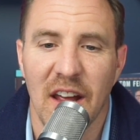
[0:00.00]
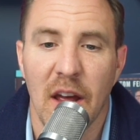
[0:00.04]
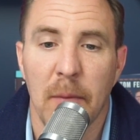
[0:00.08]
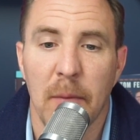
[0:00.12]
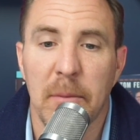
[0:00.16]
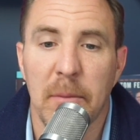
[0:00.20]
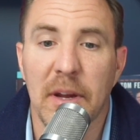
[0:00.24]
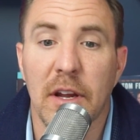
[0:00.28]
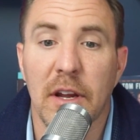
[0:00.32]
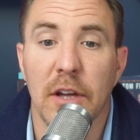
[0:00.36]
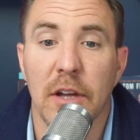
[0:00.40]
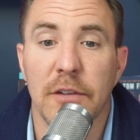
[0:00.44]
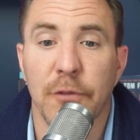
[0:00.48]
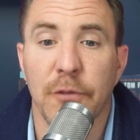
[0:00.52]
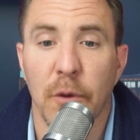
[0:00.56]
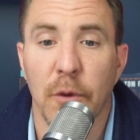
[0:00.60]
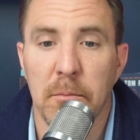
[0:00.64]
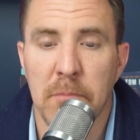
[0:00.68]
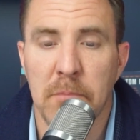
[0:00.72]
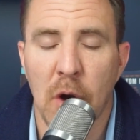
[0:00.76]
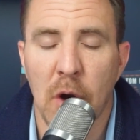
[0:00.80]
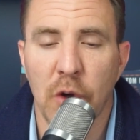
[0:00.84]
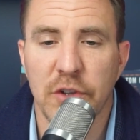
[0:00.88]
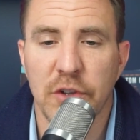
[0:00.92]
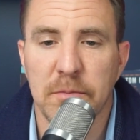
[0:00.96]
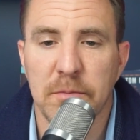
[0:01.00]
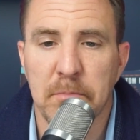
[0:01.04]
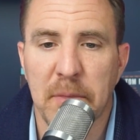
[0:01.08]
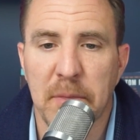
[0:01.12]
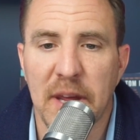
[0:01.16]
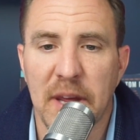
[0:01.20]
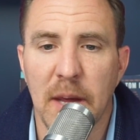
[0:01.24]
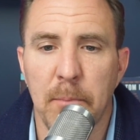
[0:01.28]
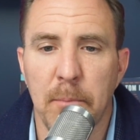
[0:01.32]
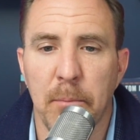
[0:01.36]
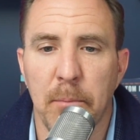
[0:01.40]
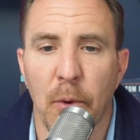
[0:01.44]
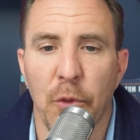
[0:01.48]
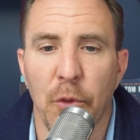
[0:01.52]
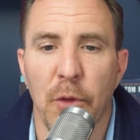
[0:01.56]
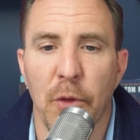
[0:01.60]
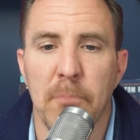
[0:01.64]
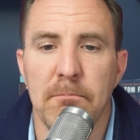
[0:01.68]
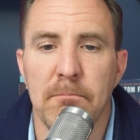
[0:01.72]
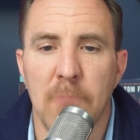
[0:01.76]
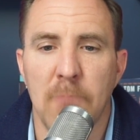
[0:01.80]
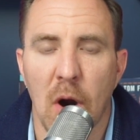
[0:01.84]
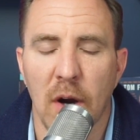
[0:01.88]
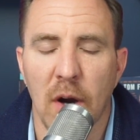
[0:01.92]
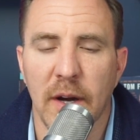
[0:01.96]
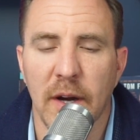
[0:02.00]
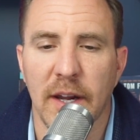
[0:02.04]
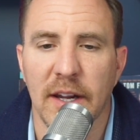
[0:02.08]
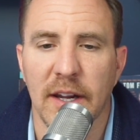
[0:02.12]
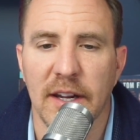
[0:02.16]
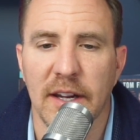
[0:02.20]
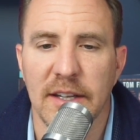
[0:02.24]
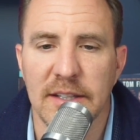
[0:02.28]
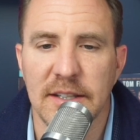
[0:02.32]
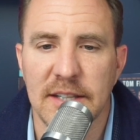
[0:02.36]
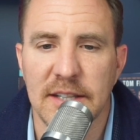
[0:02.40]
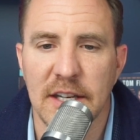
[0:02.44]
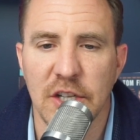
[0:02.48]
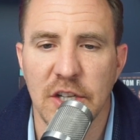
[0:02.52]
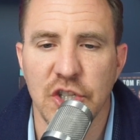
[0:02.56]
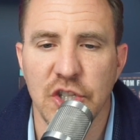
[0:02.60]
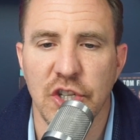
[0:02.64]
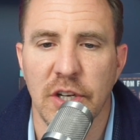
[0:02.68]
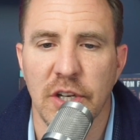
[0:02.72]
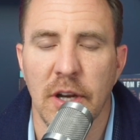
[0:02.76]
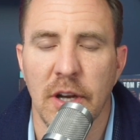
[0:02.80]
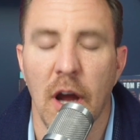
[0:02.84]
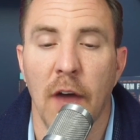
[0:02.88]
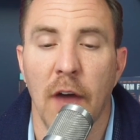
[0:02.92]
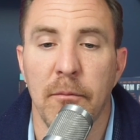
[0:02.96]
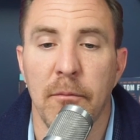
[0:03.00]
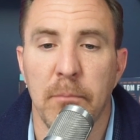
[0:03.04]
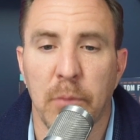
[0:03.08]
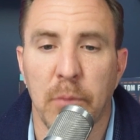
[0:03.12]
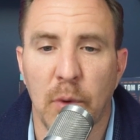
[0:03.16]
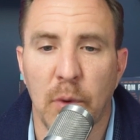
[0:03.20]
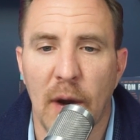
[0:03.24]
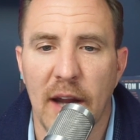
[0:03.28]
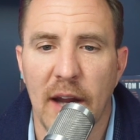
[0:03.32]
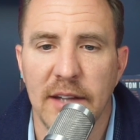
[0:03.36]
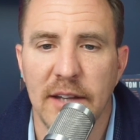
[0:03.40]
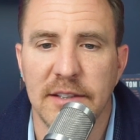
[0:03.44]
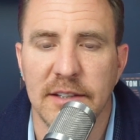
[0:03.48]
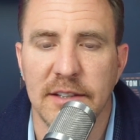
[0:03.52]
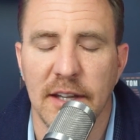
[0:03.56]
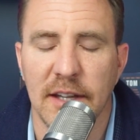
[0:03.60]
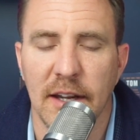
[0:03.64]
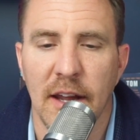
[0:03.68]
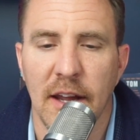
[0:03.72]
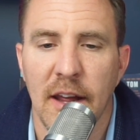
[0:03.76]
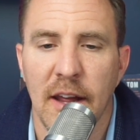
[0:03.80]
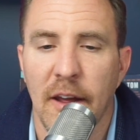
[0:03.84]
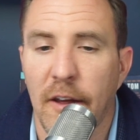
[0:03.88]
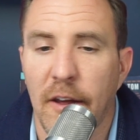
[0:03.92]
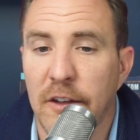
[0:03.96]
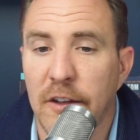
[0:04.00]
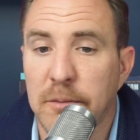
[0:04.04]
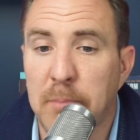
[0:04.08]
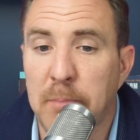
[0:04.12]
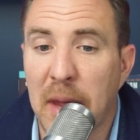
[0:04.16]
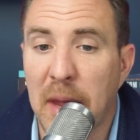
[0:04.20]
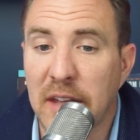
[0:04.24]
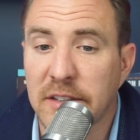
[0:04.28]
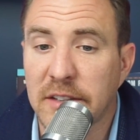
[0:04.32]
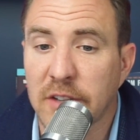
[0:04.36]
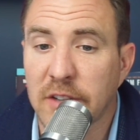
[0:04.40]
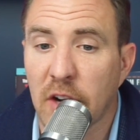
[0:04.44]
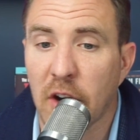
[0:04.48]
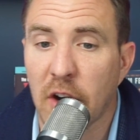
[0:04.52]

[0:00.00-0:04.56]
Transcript: because for most people, the market condition of pricing is based on,